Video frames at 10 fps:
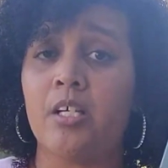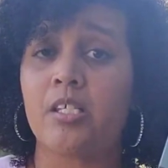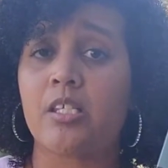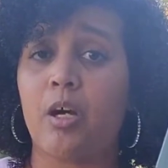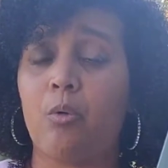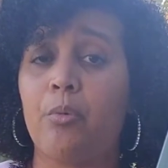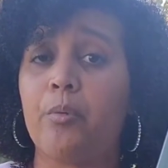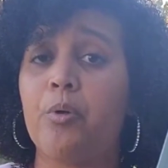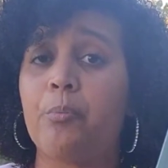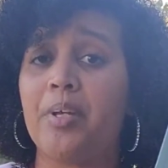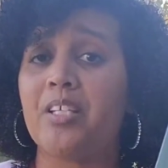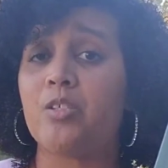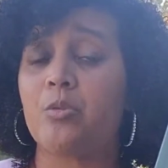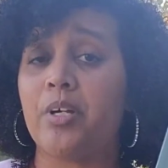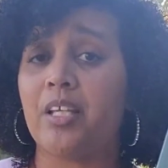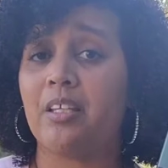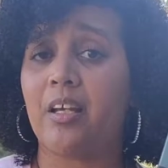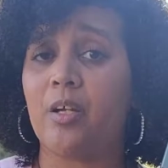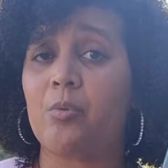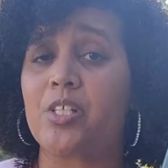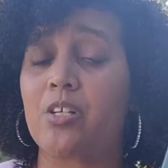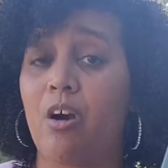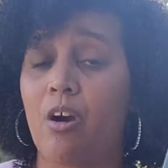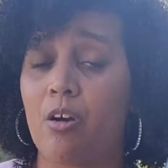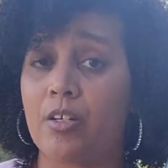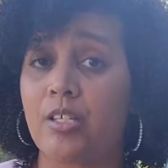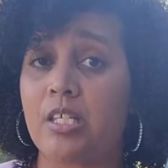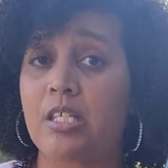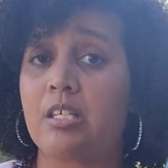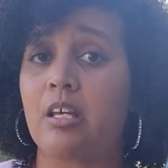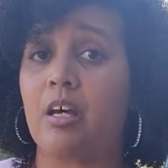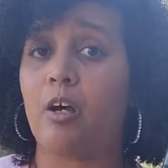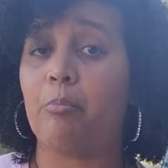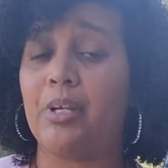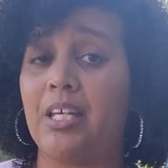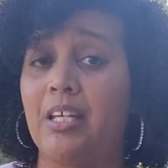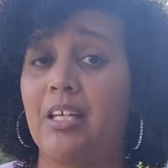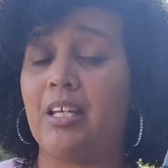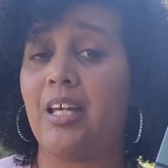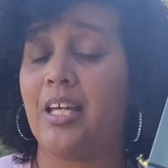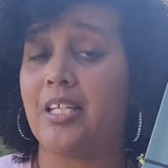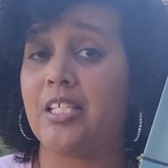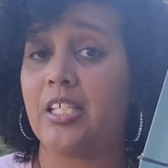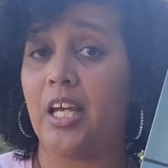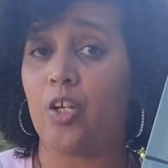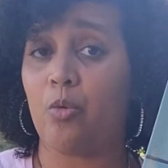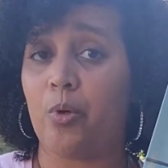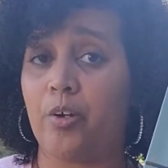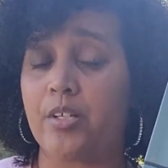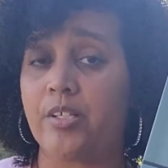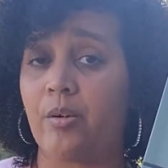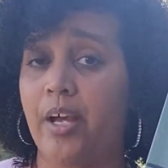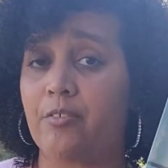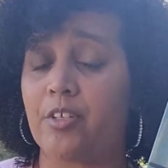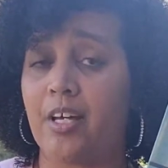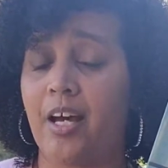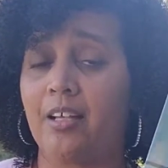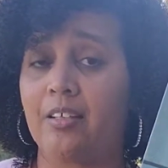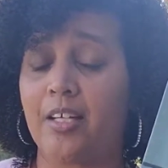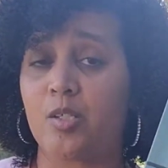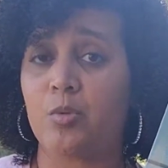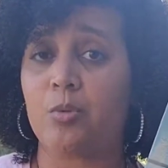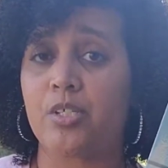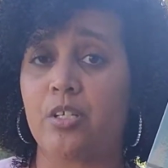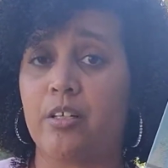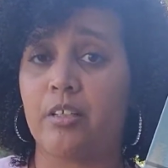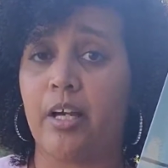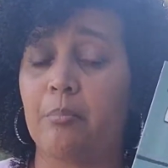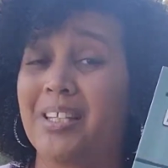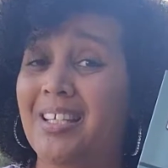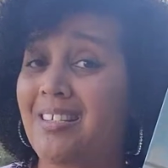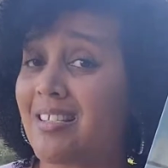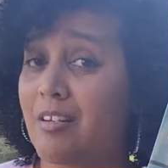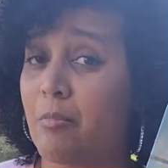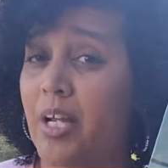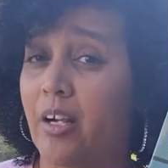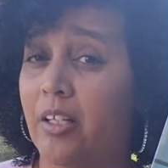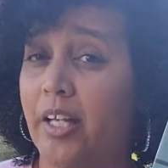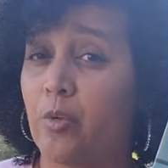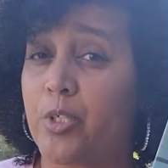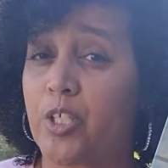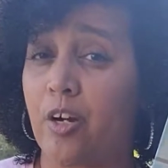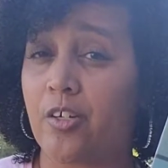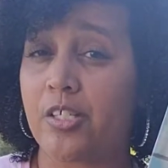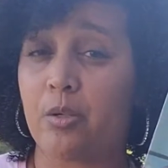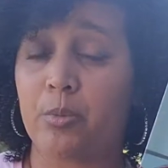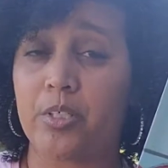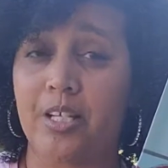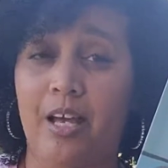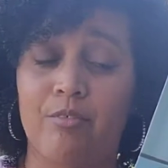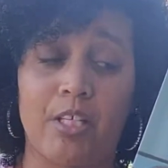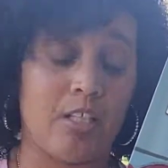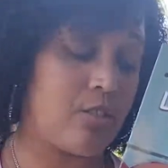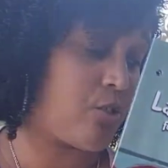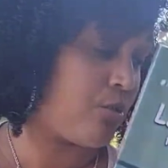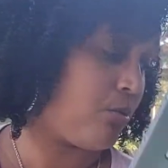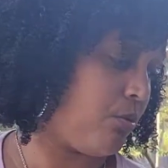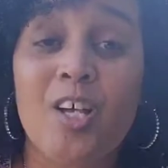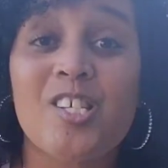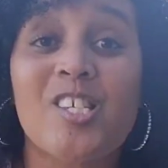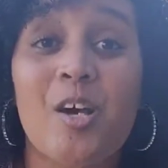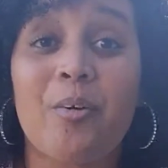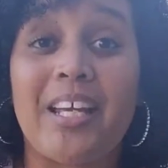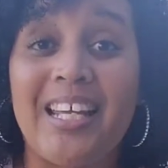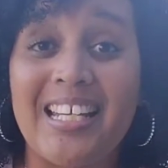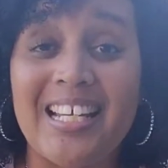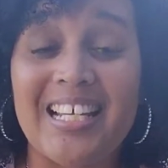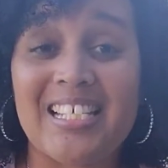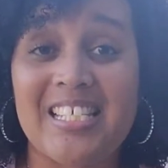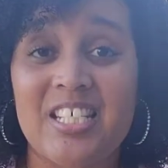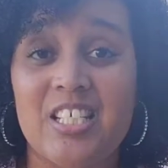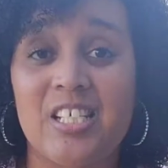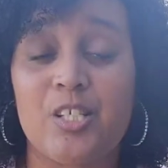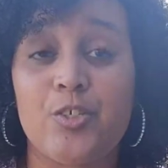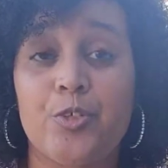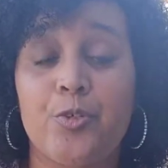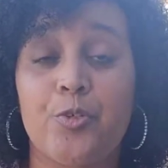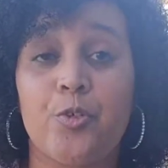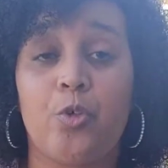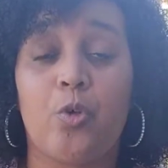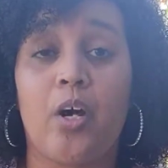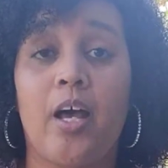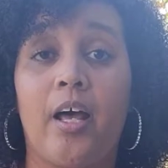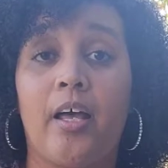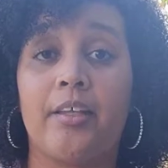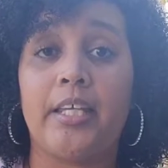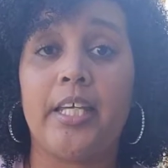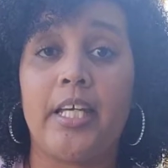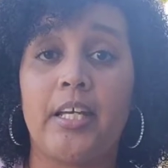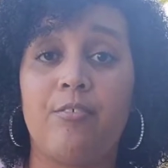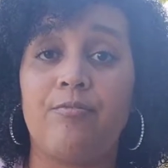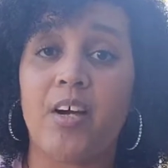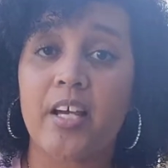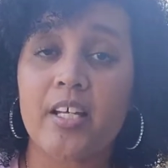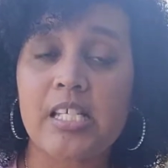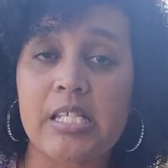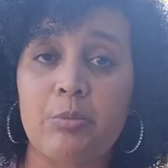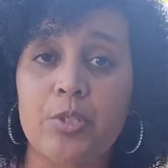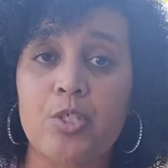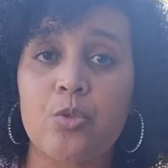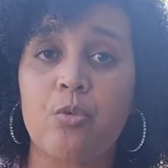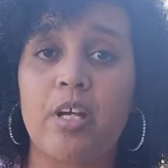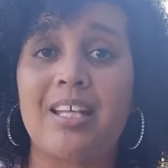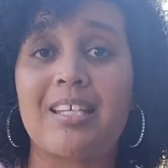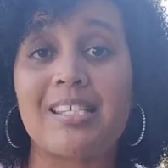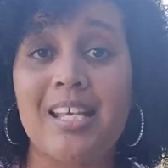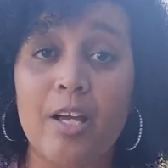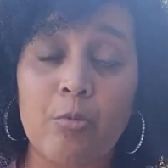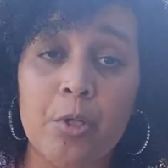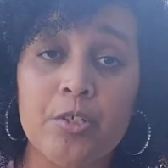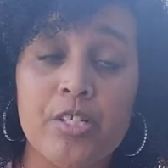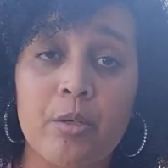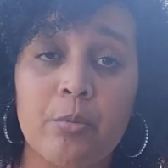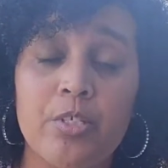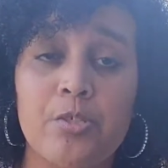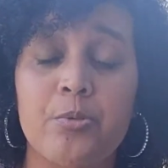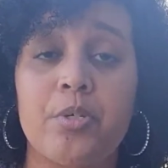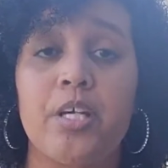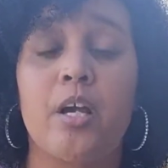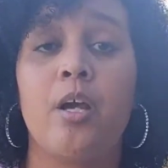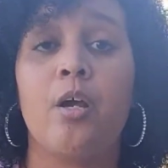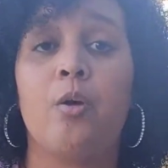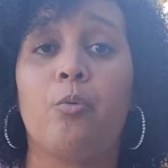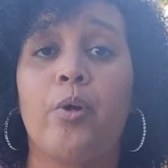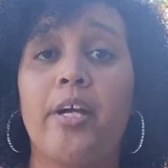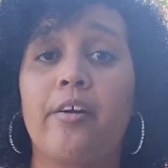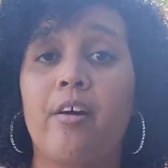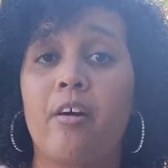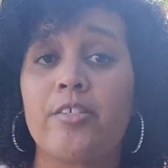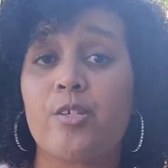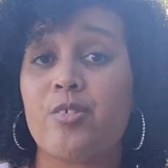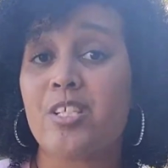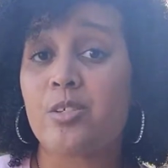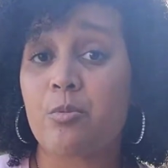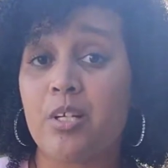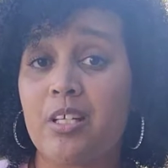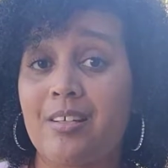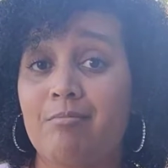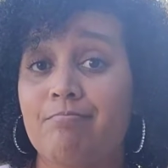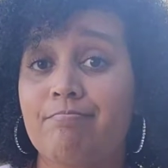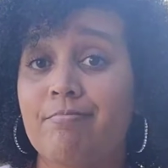So we will be doing language arts beginning in January. So after the holidays, we will start that. But this is going to be our language arts that we're diving into. So in addition to the phonics that we're doing, the sight words that we're doing, we are also just reading.